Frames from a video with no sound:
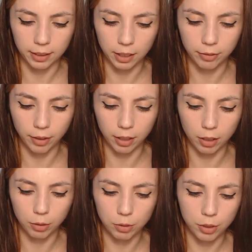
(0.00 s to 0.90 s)
If I
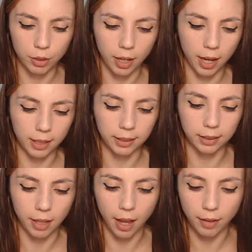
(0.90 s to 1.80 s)
go to edit,
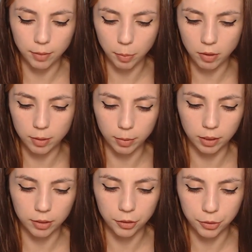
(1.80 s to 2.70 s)
I have the
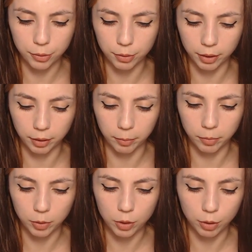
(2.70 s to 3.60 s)
possibility to re
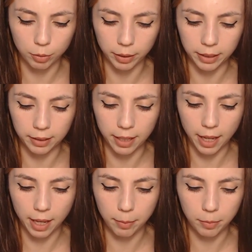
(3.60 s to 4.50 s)
to
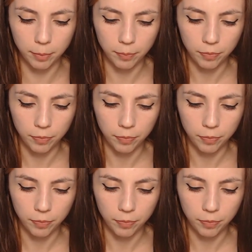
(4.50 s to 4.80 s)
rename.